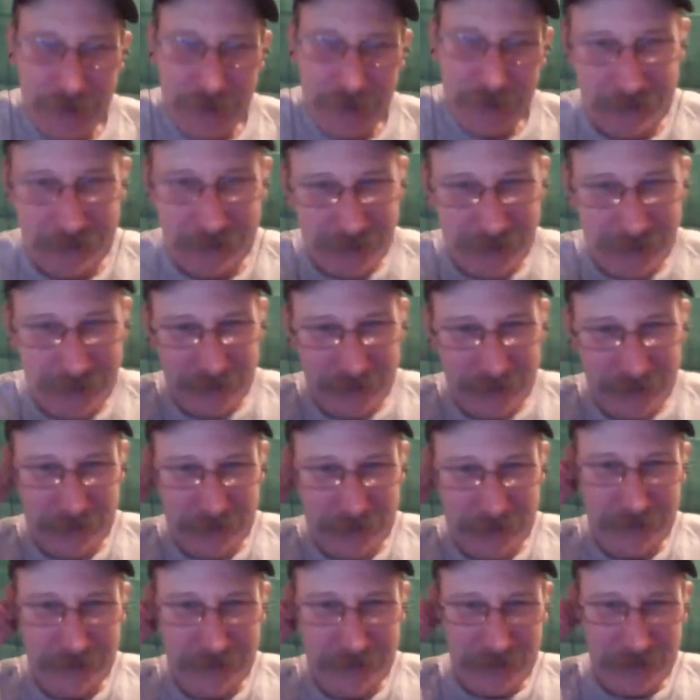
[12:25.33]

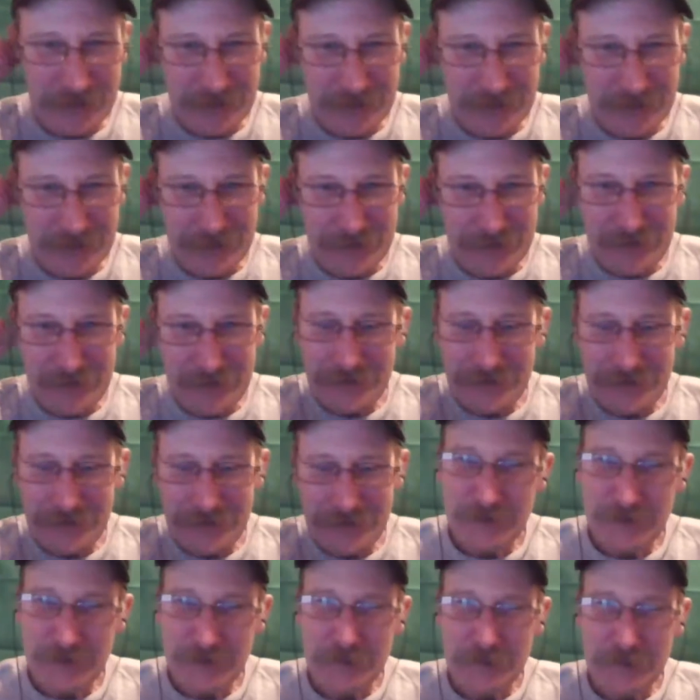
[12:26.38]
Sometimes I like snow and
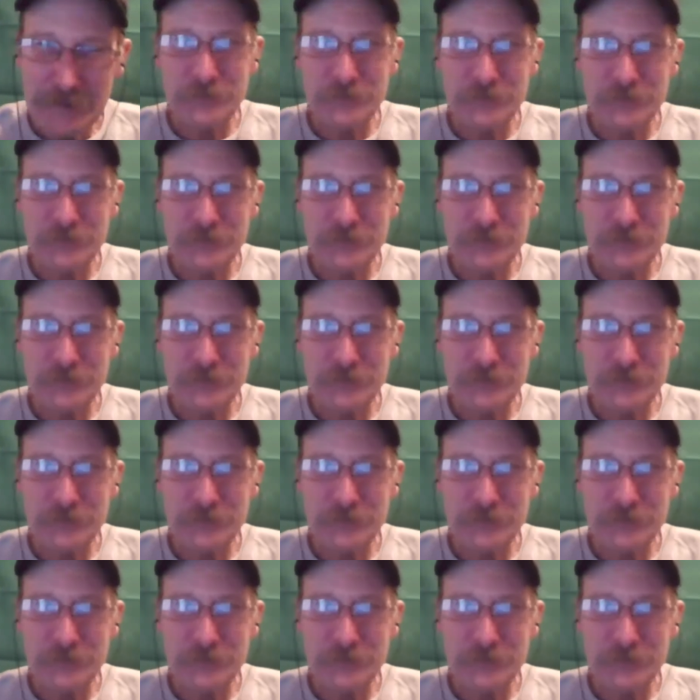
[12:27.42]
sometimes I